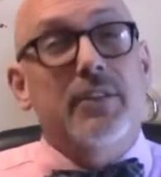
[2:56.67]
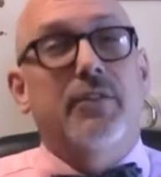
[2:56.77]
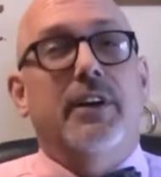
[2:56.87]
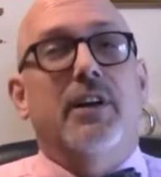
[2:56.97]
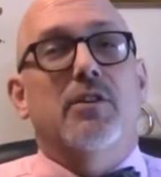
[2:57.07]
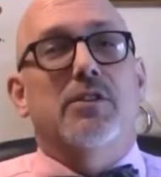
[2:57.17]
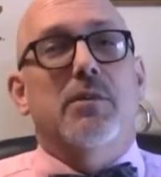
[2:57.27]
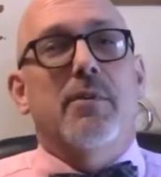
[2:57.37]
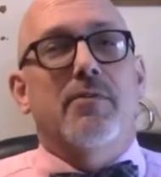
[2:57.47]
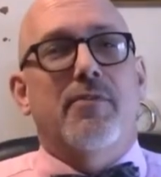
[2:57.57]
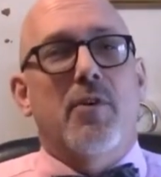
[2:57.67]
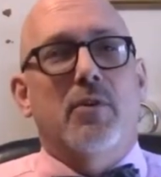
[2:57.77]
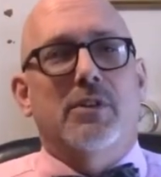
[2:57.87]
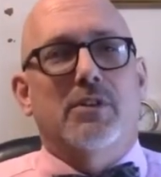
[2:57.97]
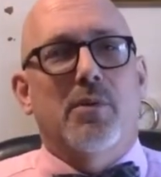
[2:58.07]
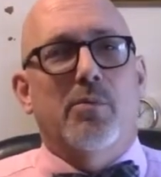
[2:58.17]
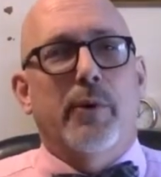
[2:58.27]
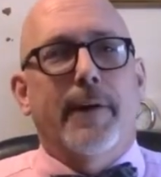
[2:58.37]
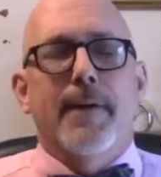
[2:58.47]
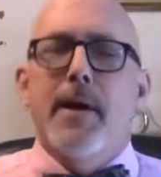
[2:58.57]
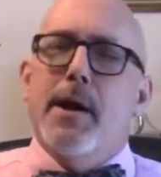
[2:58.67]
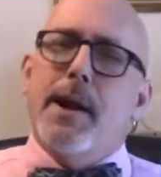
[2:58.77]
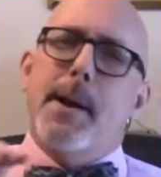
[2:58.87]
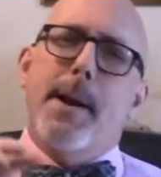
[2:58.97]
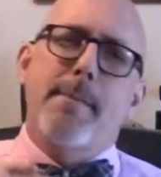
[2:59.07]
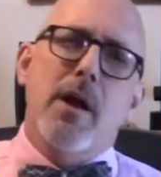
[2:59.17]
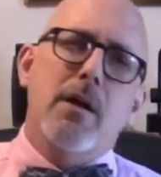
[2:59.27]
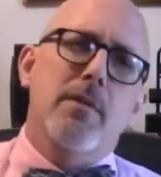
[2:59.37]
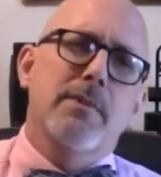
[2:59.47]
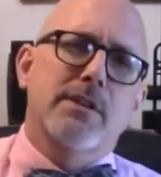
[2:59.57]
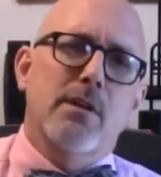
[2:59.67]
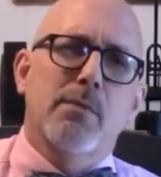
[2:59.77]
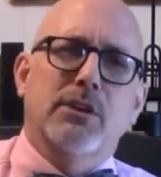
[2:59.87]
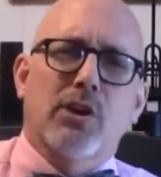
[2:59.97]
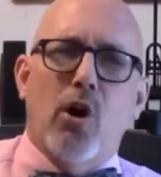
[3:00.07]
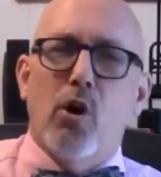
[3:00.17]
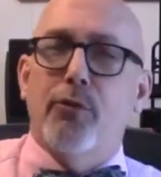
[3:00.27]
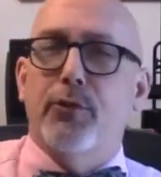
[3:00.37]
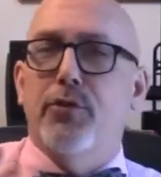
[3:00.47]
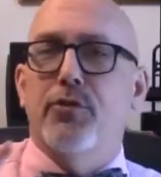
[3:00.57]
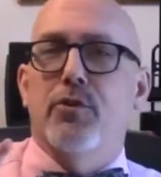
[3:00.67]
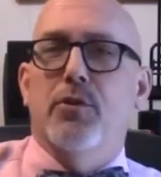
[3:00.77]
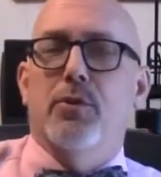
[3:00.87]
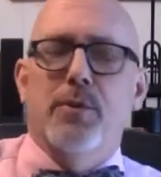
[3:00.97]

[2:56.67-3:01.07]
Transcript: video is going to be focused on prayer. Now, I'm not going to be so much offering you